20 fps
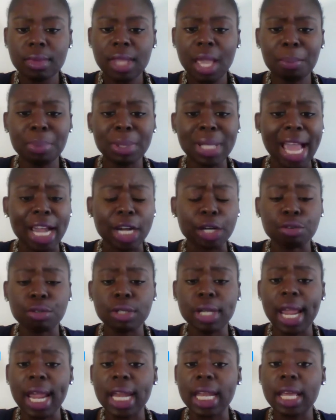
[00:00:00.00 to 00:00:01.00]
Black
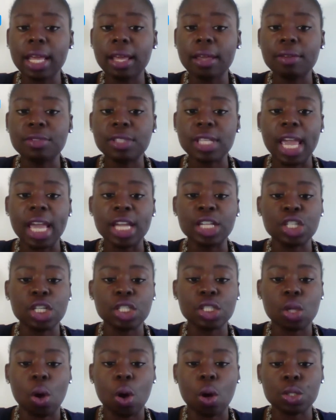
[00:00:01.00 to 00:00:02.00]
creatives, and
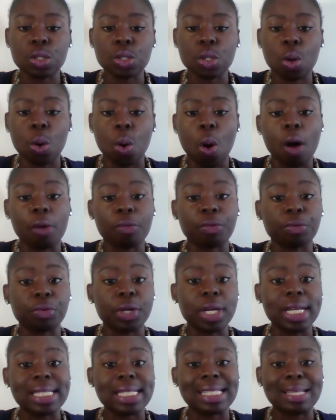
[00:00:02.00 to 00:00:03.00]
just also
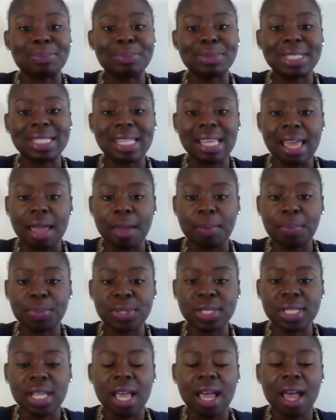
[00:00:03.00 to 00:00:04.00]
offering some
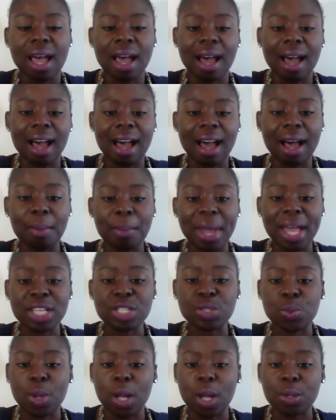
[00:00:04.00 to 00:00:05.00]
tips
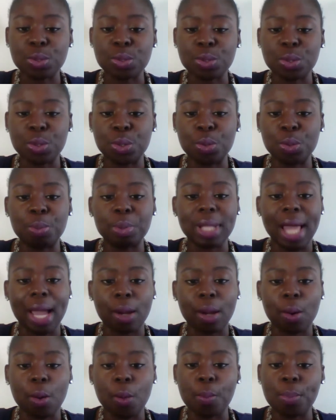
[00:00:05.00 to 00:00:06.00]
as well to
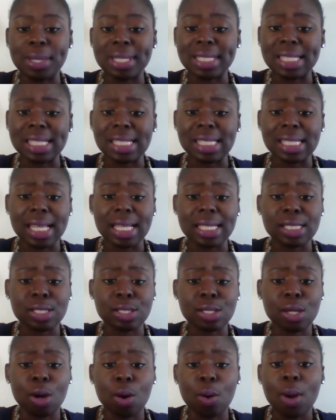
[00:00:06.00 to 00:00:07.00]
Black-owned businesses.
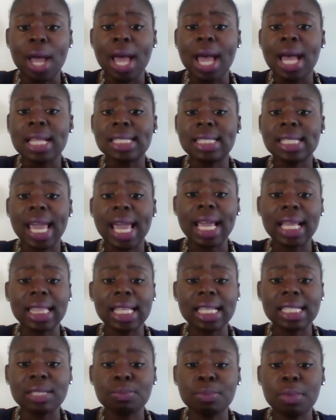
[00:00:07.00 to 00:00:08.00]
So take
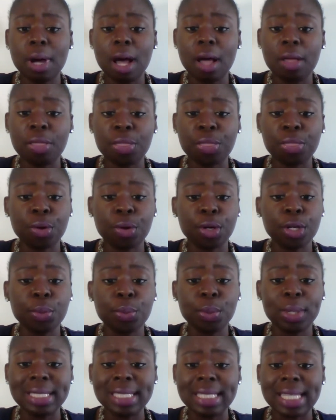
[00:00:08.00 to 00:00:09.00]
this month,
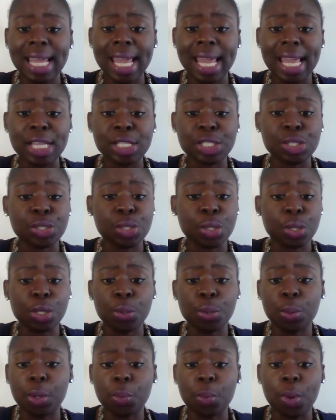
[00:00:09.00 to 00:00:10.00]
31 days,
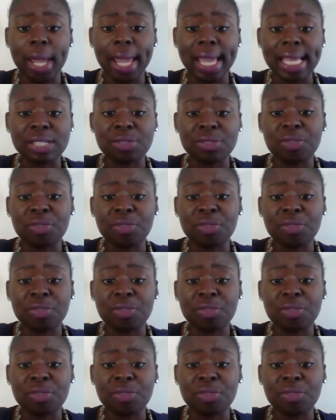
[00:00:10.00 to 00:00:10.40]
31 ways,